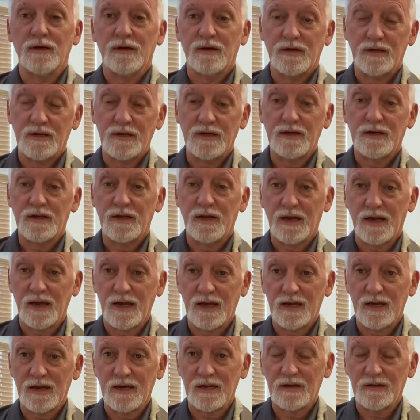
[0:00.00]
E to
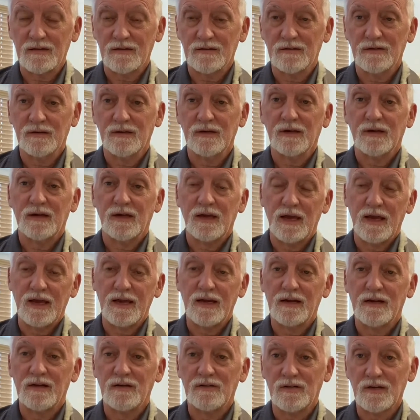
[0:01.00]
A
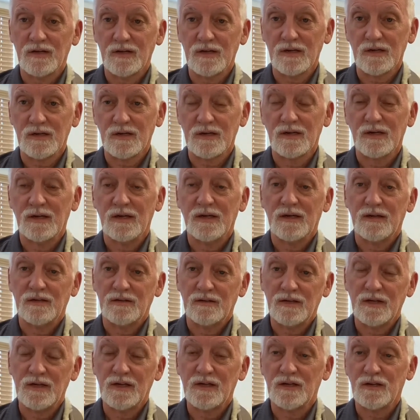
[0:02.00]
to D,
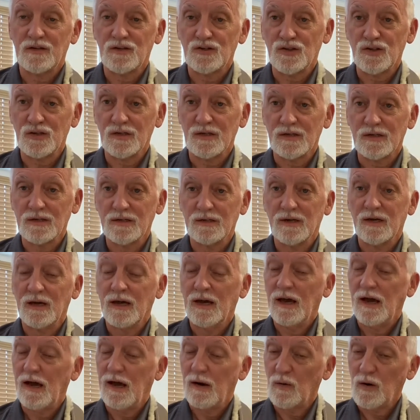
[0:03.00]
D to G.
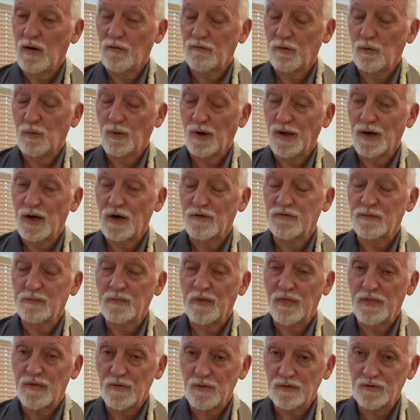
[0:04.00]
However, when I go from the
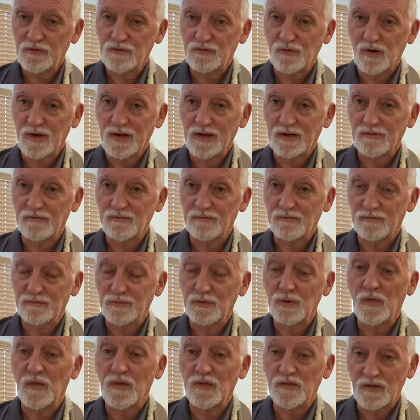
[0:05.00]
3rd string
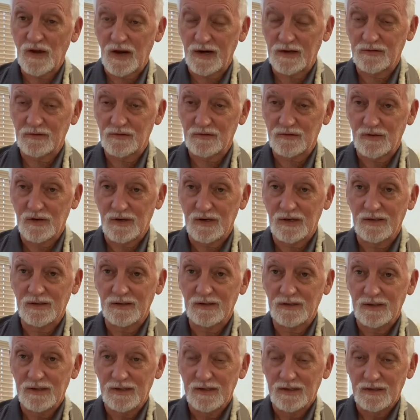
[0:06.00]
to the 2nd string,
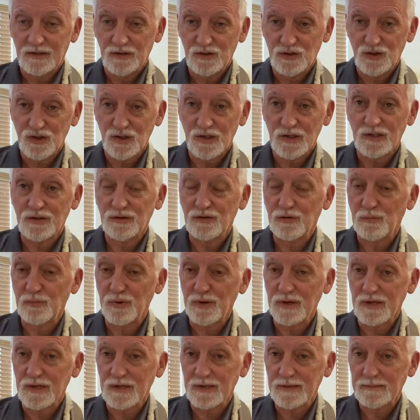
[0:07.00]
G to
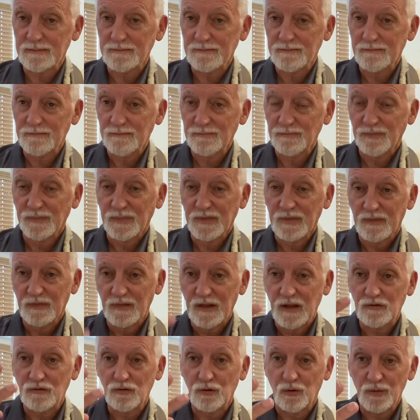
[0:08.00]
B,
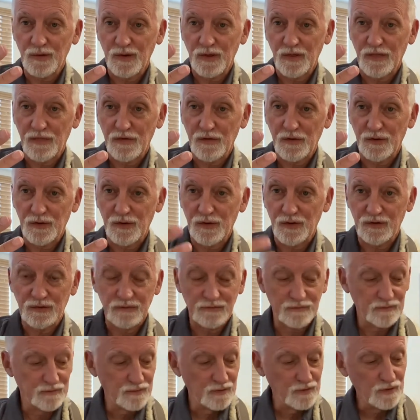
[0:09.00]
that's only a 3rd.
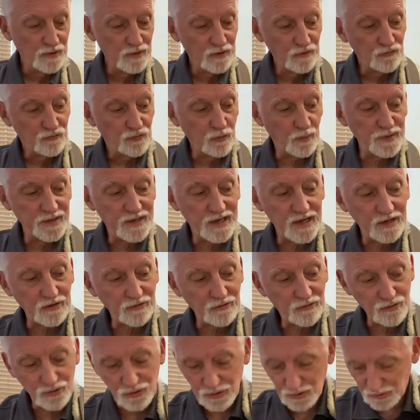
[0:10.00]
So we can't
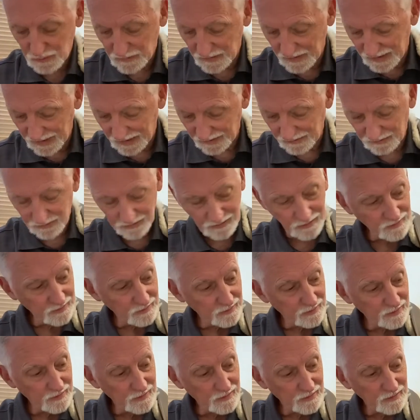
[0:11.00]
do that
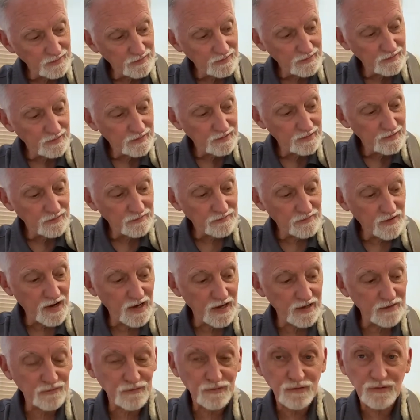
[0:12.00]

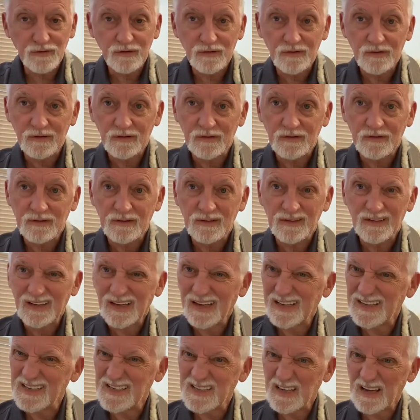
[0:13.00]
5
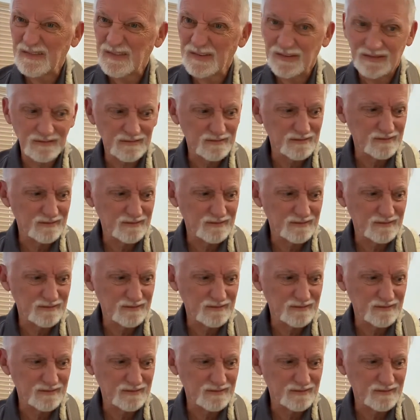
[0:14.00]
and 7.